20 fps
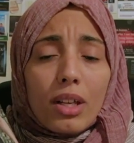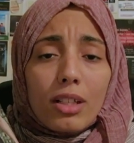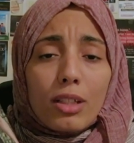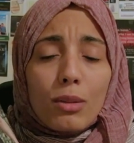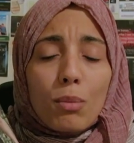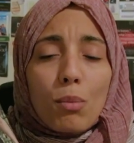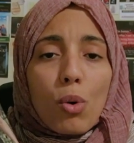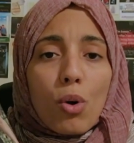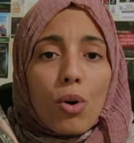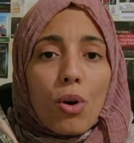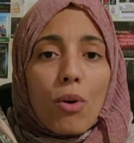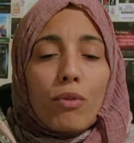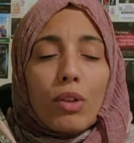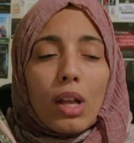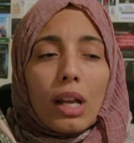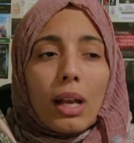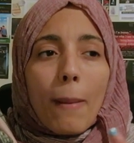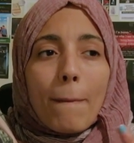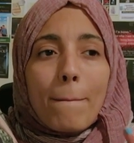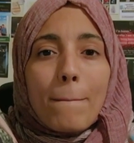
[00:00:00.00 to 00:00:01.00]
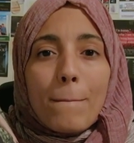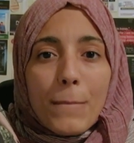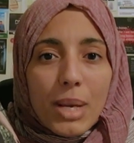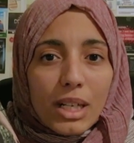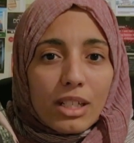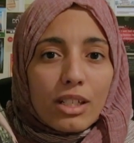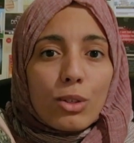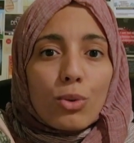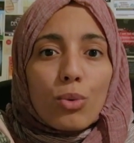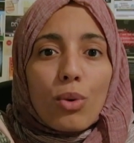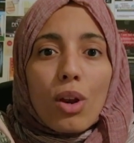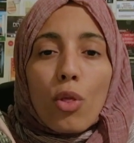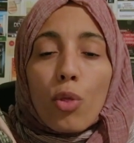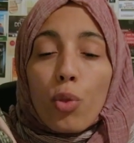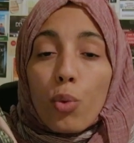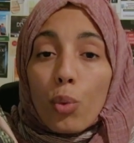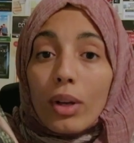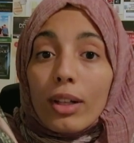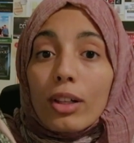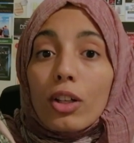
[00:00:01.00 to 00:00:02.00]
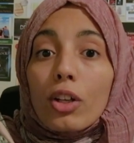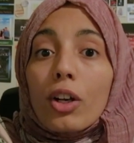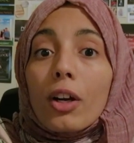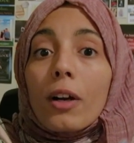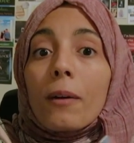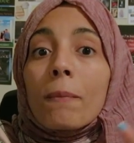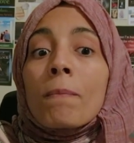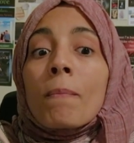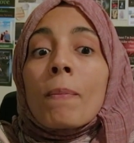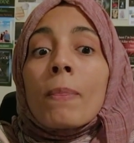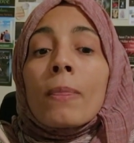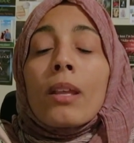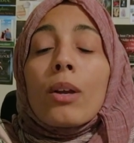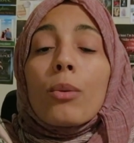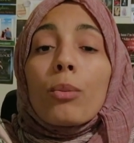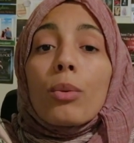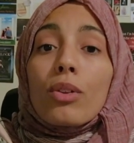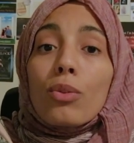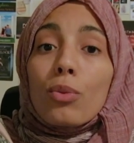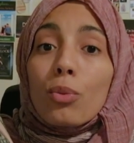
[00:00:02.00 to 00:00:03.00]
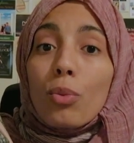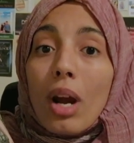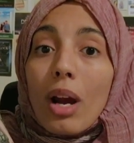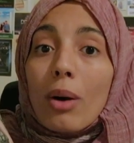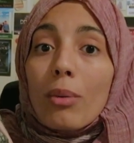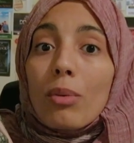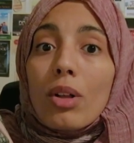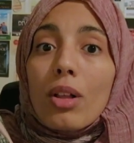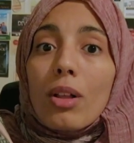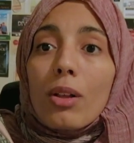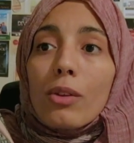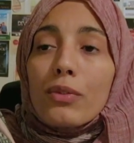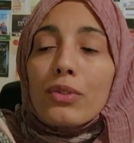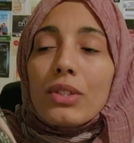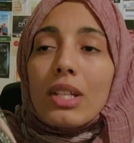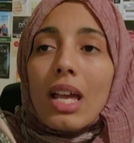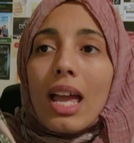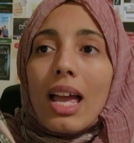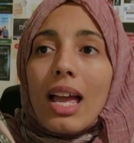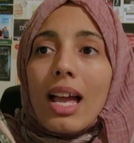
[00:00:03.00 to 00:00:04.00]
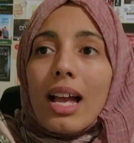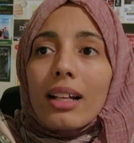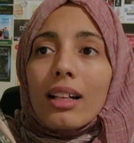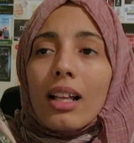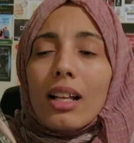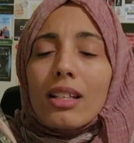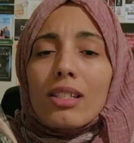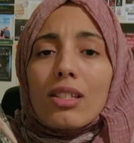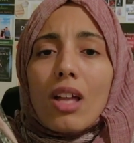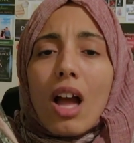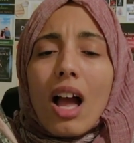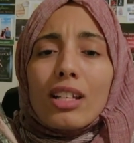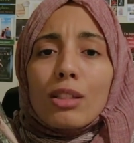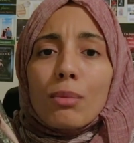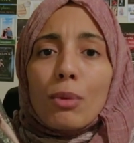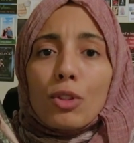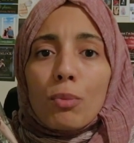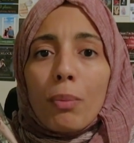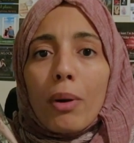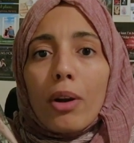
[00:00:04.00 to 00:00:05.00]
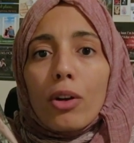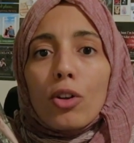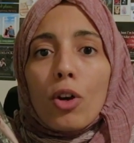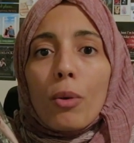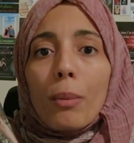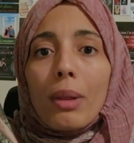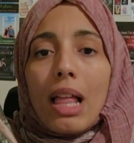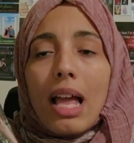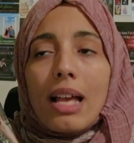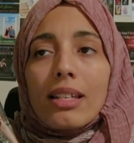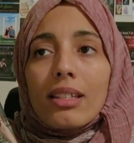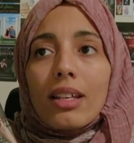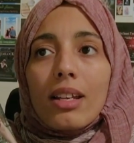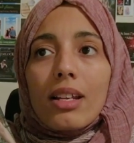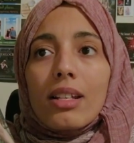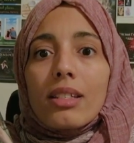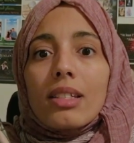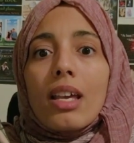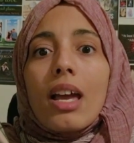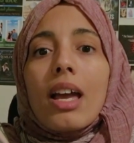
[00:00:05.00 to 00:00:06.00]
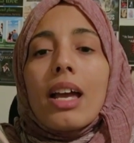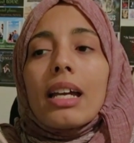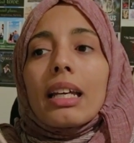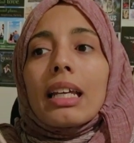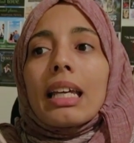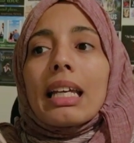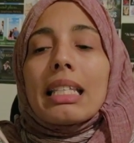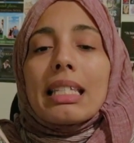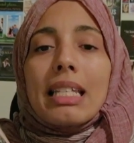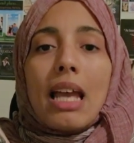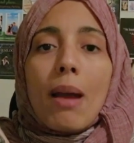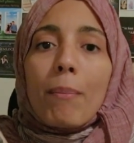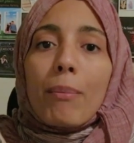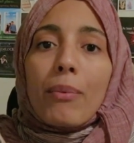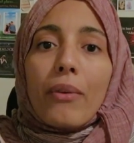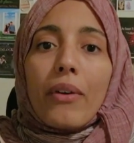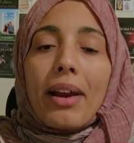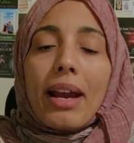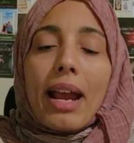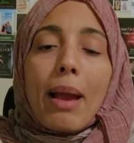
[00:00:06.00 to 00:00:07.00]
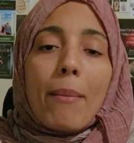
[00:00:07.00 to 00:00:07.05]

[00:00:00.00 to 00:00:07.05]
It's more of like a mystery thriller with werewolves and it's not as much paranormal as it is contemporary.